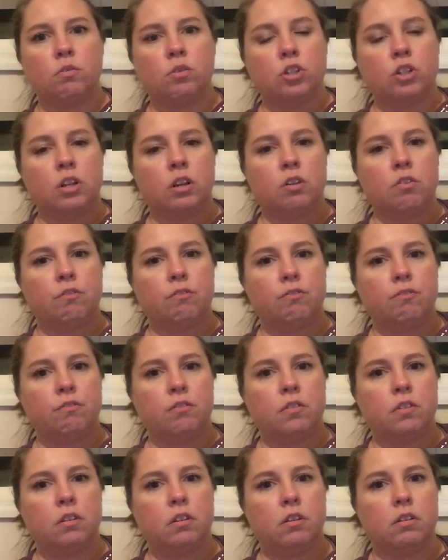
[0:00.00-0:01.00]
shelf
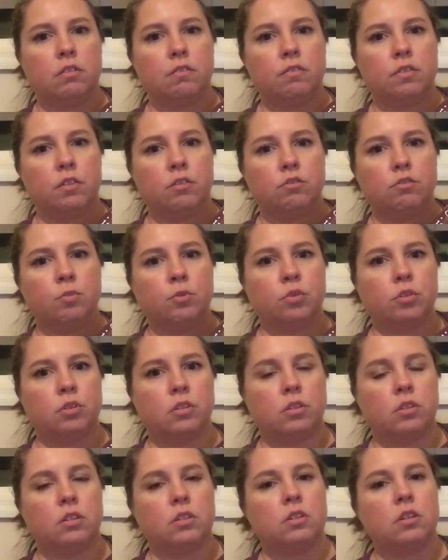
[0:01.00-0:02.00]
of those
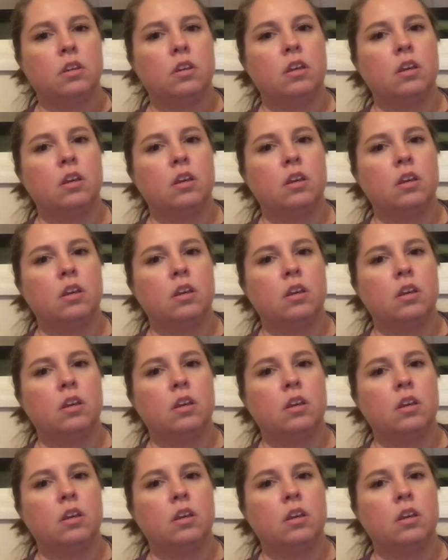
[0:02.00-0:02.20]
books